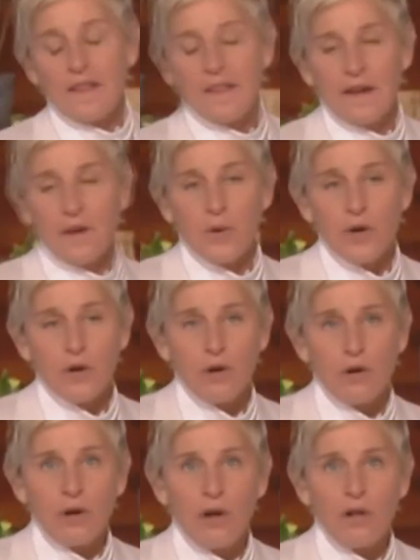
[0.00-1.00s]
There were
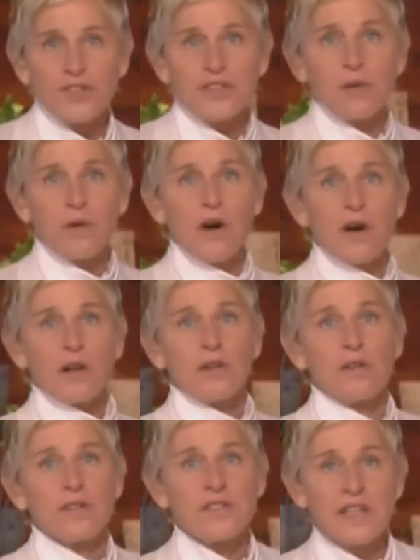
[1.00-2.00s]
also
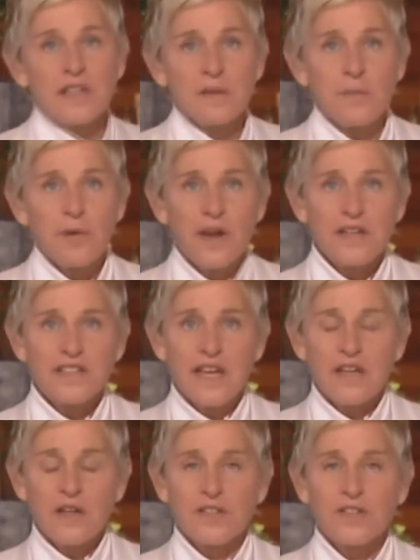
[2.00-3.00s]
articles in the press
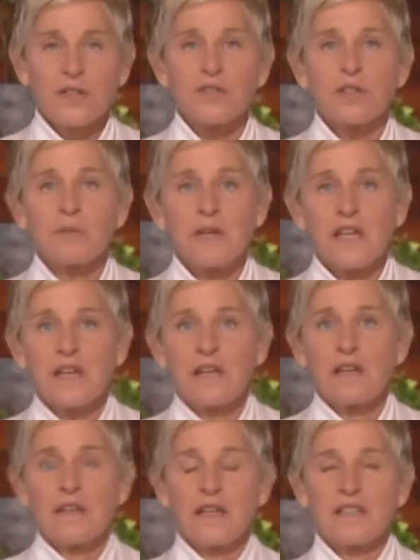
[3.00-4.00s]
and on social
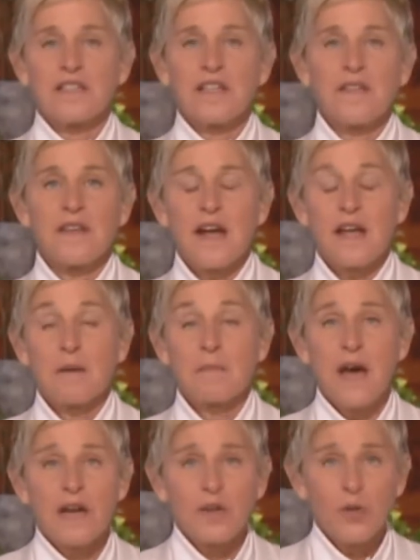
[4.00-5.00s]
media that said that I am
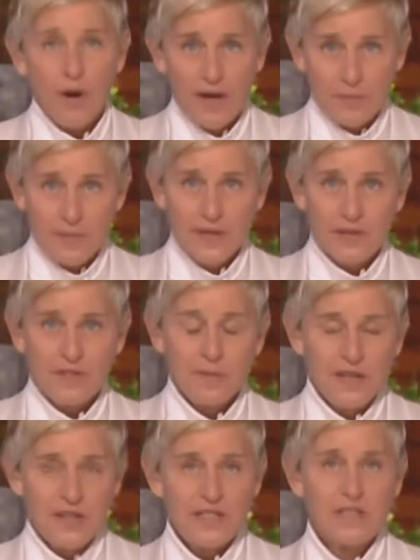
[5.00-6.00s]
not who I appear to
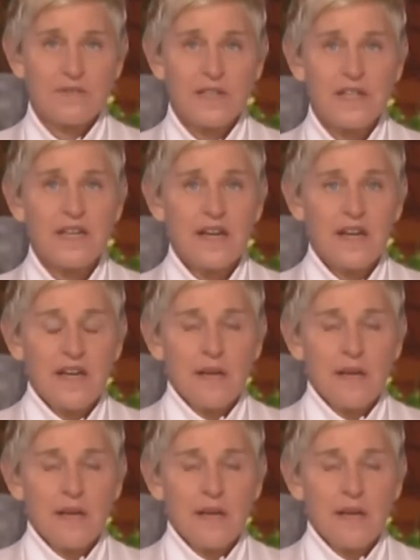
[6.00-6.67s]
be on TV,